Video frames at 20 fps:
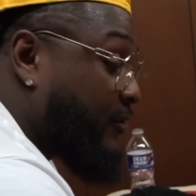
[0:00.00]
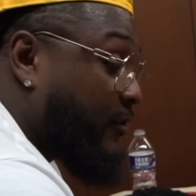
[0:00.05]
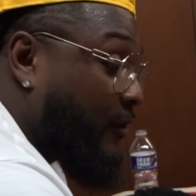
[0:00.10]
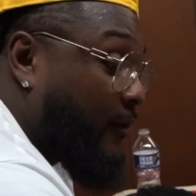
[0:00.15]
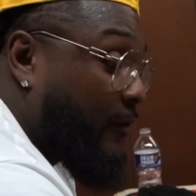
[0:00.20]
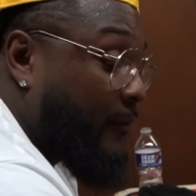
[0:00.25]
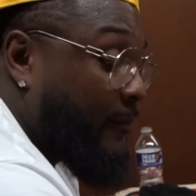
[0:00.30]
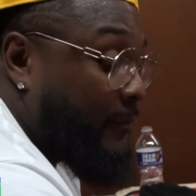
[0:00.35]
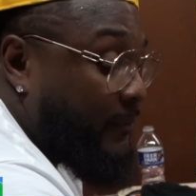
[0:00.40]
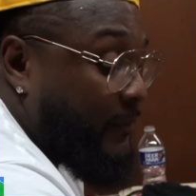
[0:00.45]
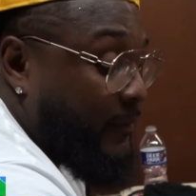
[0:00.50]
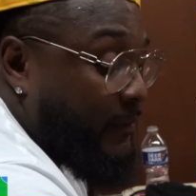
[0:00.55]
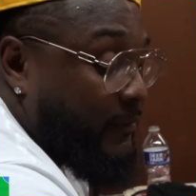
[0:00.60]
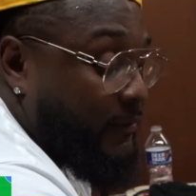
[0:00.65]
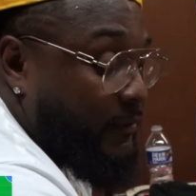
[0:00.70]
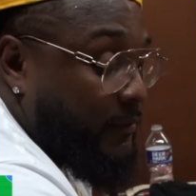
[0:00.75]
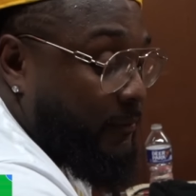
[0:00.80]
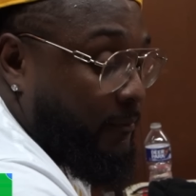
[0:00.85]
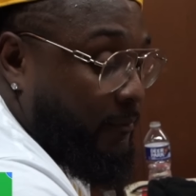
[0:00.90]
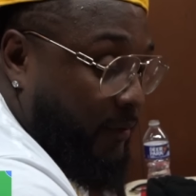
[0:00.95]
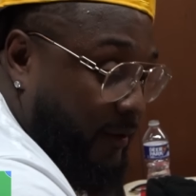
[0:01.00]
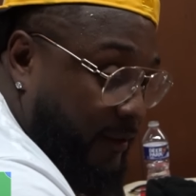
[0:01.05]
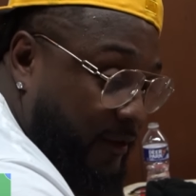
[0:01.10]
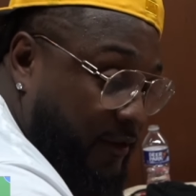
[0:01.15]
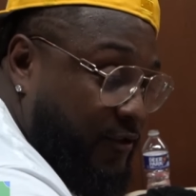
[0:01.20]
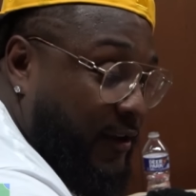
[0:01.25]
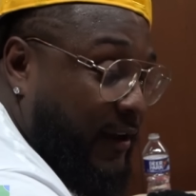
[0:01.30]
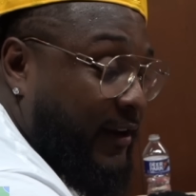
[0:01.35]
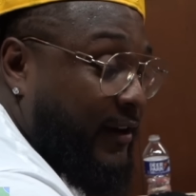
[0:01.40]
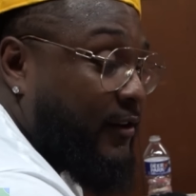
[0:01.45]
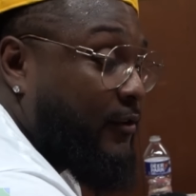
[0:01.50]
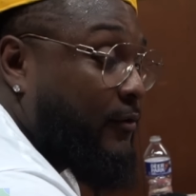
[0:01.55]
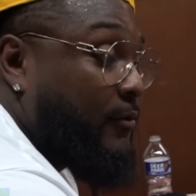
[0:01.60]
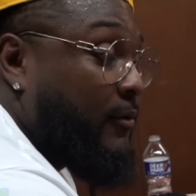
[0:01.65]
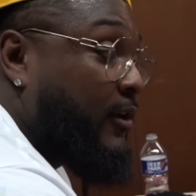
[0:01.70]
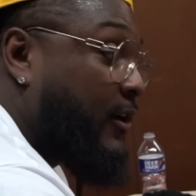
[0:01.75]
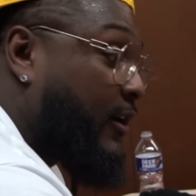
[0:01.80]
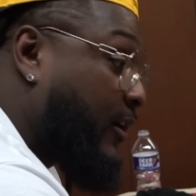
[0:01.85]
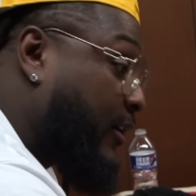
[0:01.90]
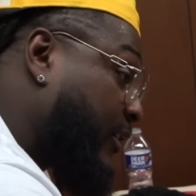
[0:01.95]
so brother trying to do
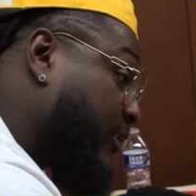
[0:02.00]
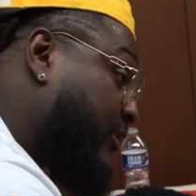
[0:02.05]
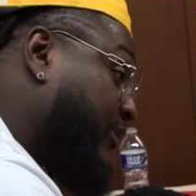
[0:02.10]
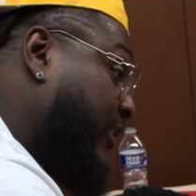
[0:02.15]
good,